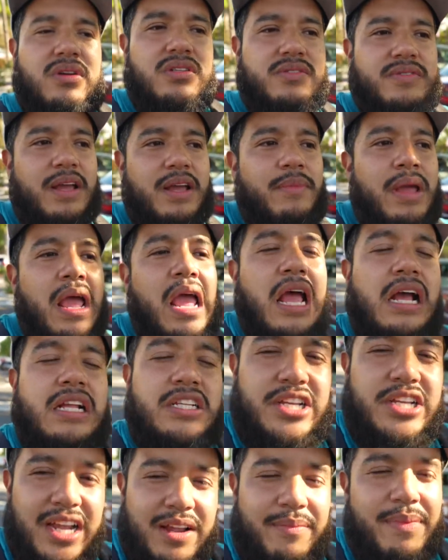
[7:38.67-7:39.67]
fam.
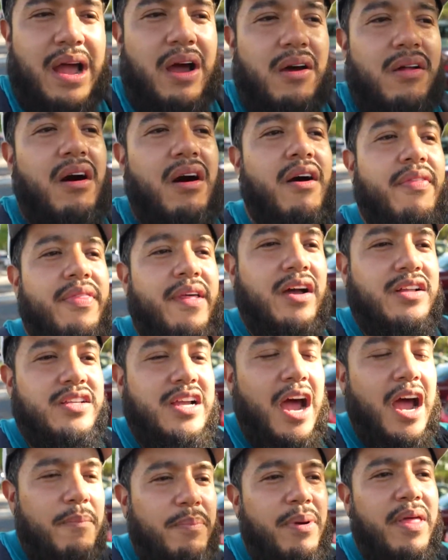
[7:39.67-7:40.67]
Check him out. On
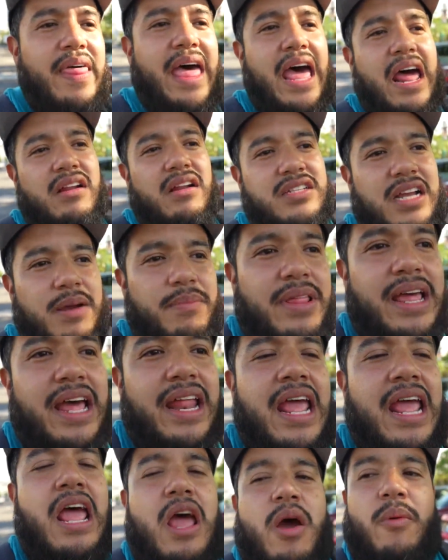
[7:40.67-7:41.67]
top of that,
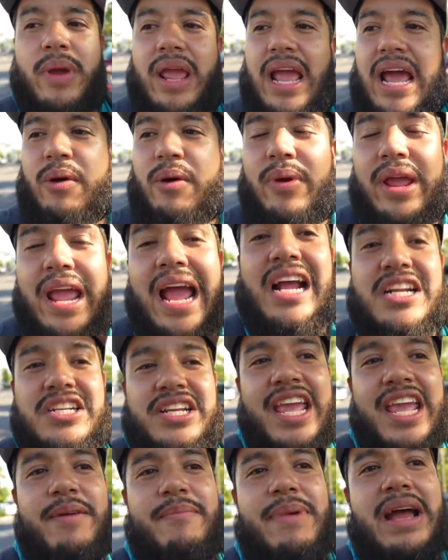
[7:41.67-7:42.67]
we
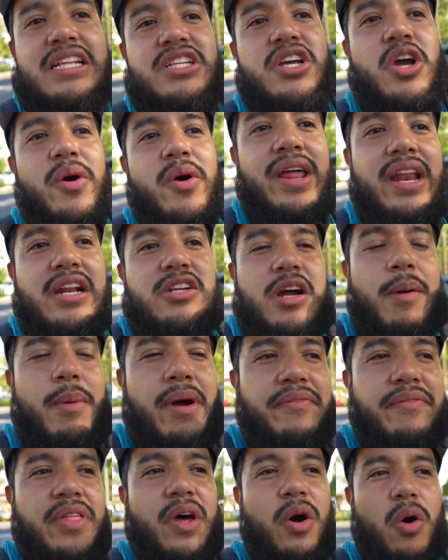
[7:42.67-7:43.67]
actually came back to go ahead and drop
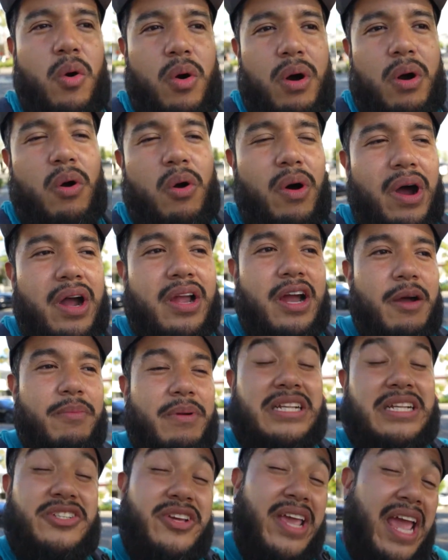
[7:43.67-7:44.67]
off the oa cup
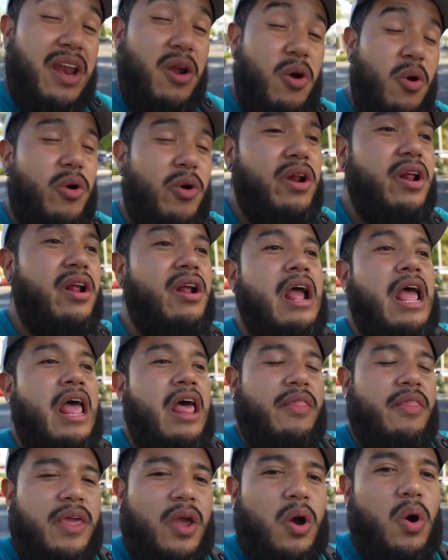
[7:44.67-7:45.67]
because you can't order the